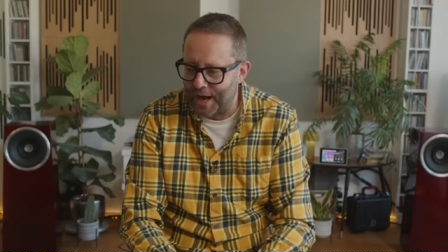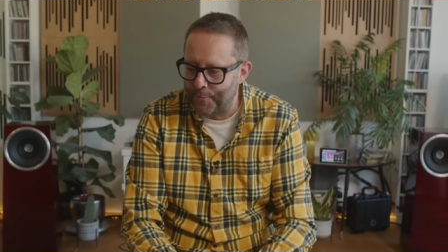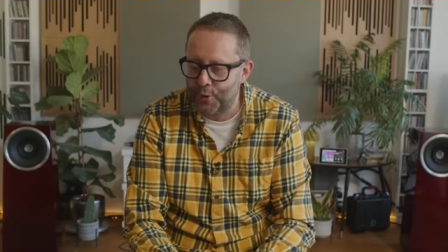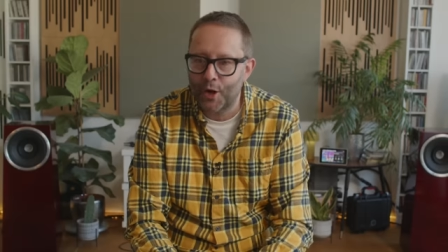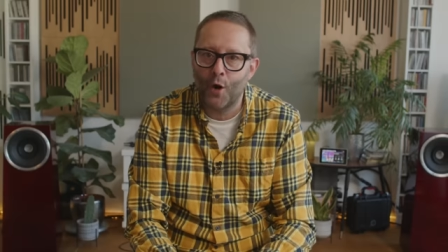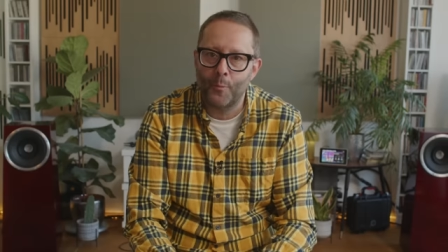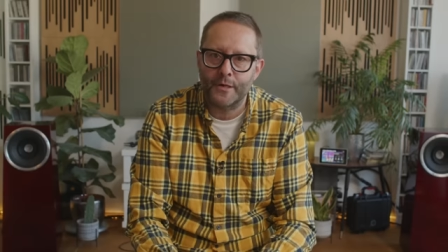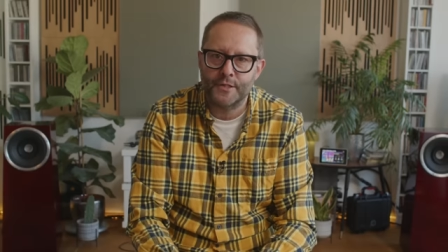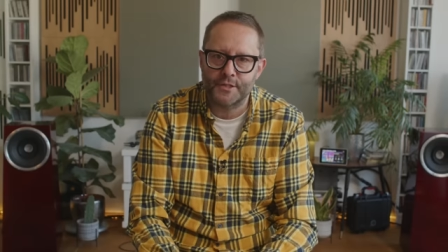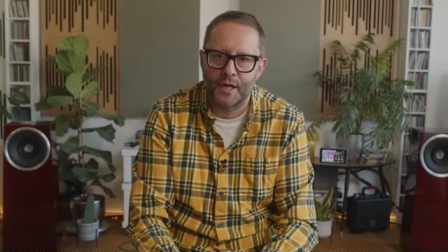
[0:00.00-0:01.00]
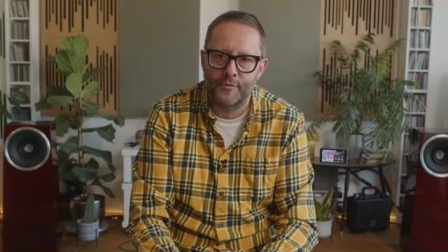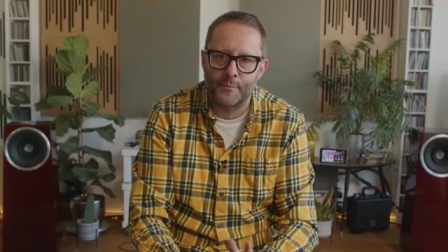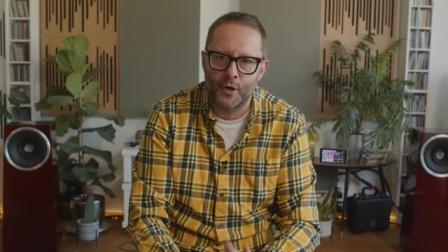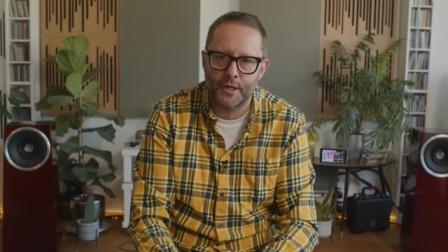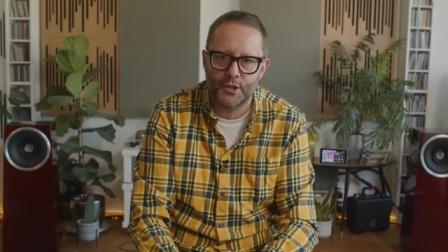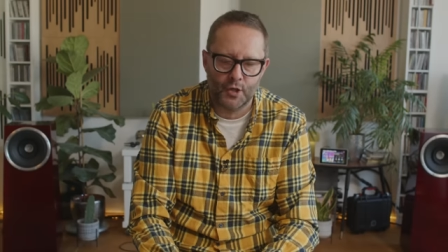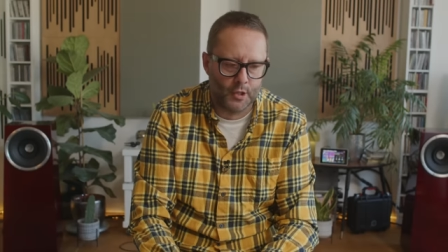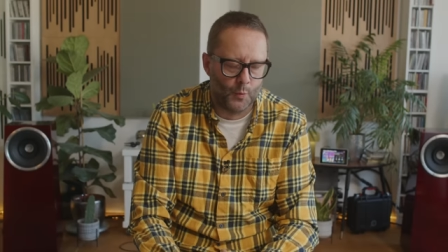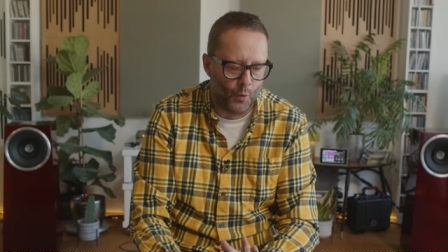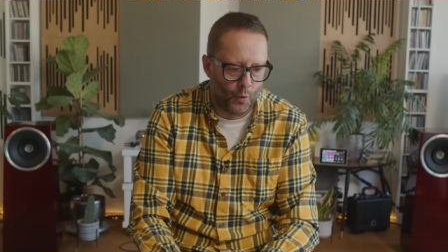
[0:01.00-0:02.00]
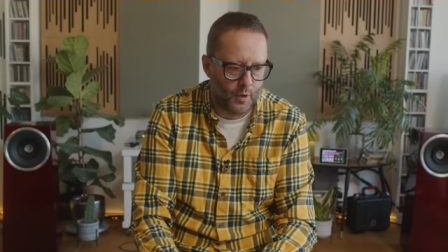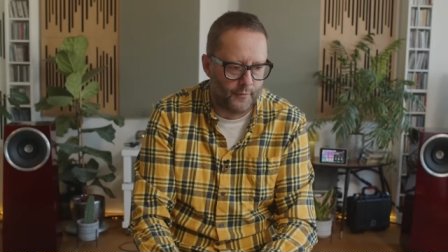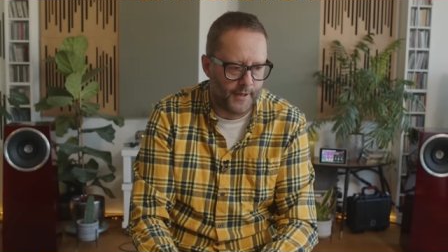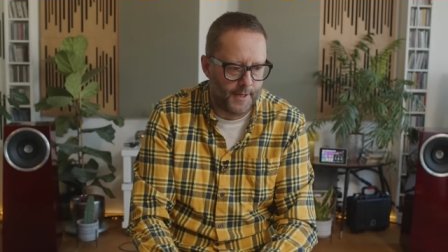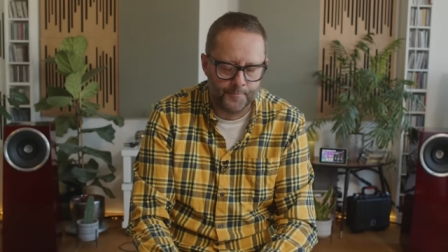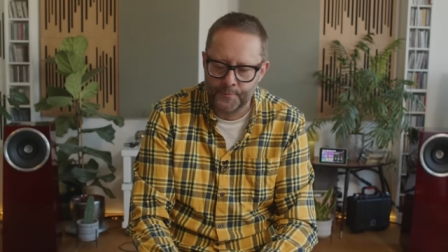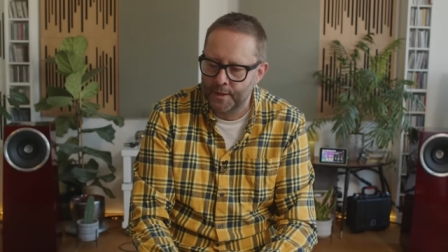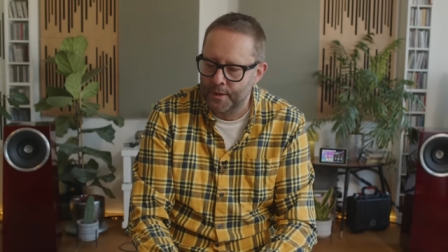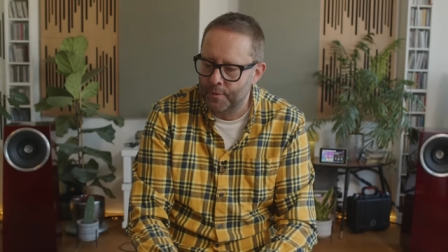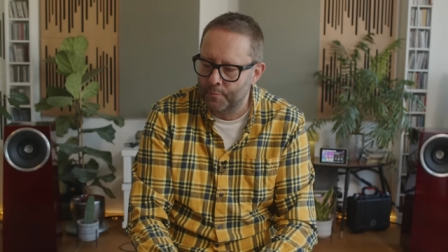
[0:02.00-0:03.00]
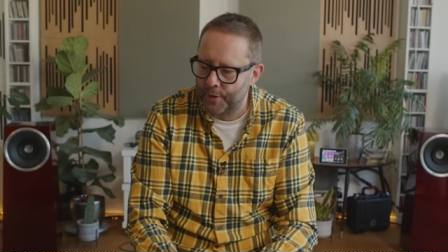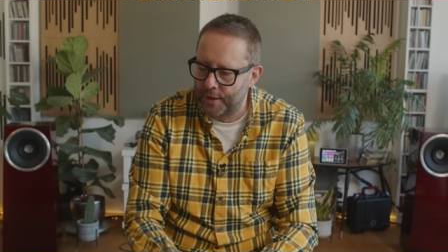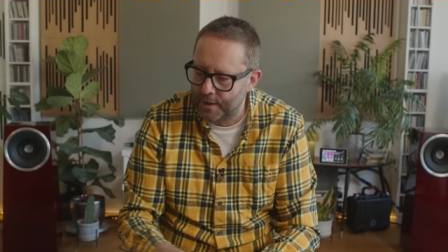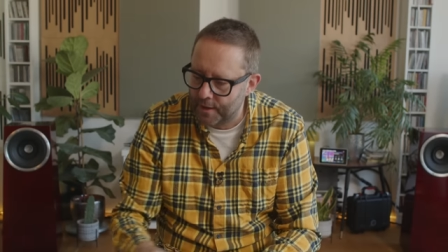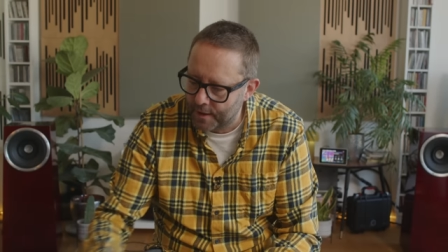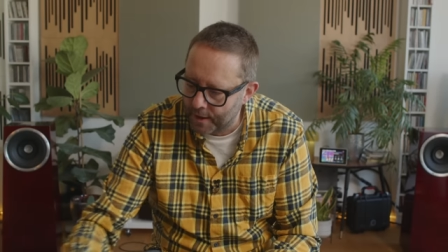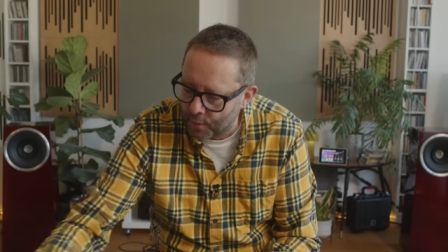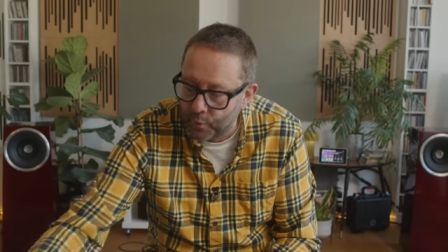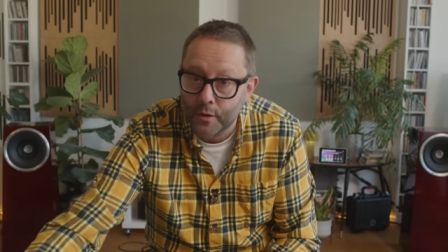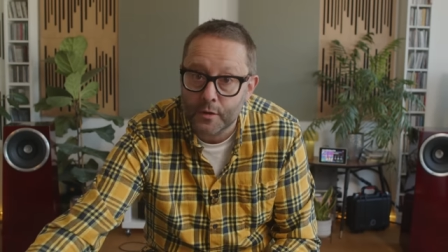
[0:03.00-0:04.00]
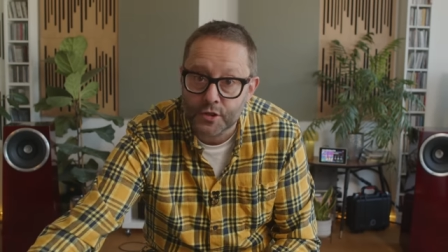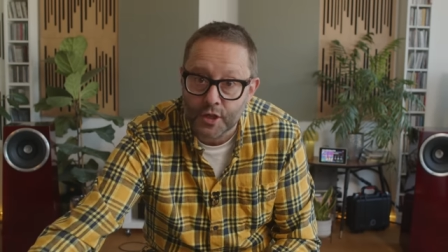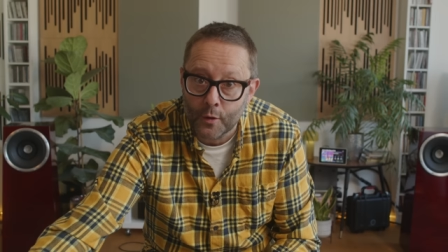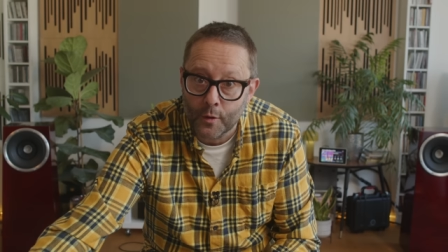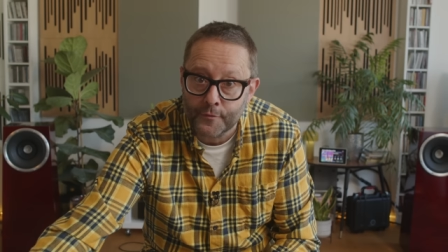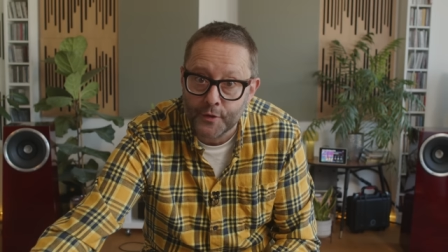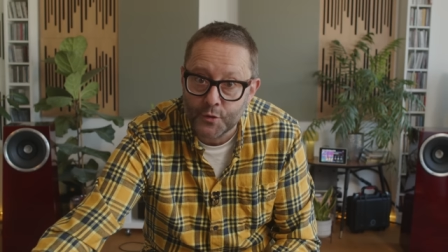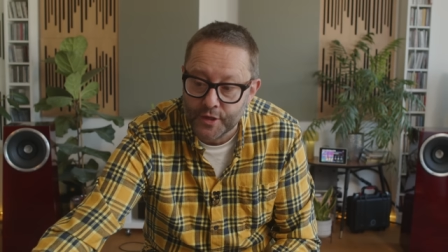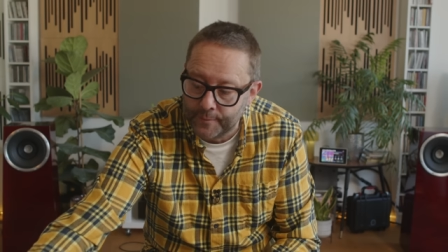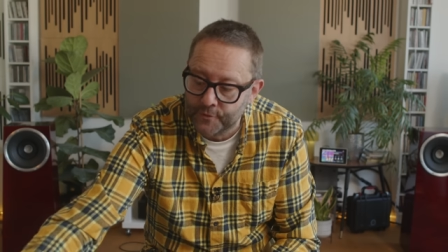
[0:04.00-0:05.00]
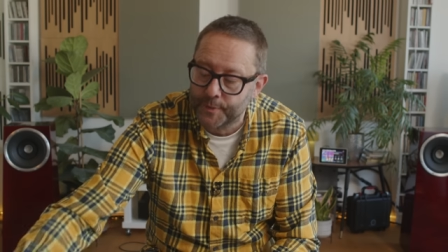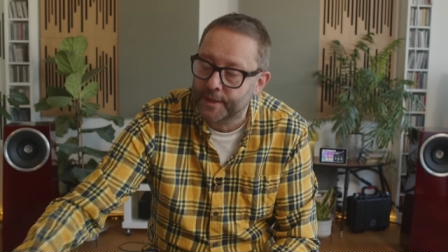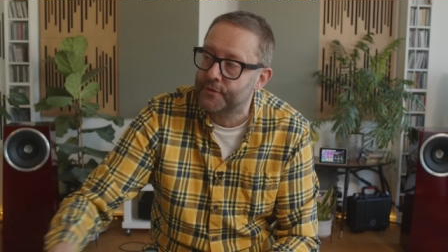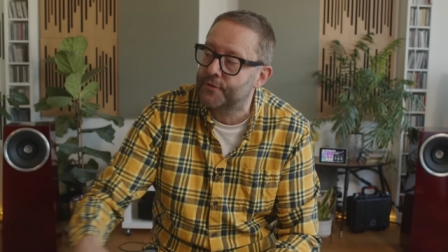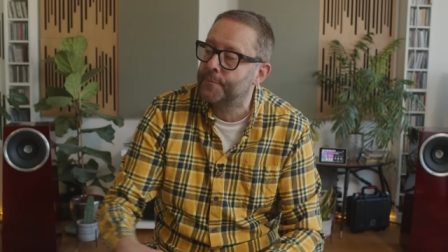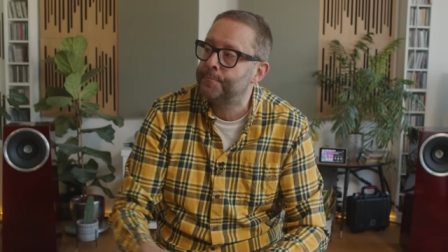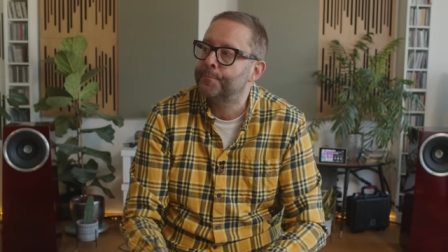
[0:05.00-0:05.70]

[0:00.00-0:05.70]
I bought a whole bunch of stuff. I'm not going to show you all of it, but I will show a few gems because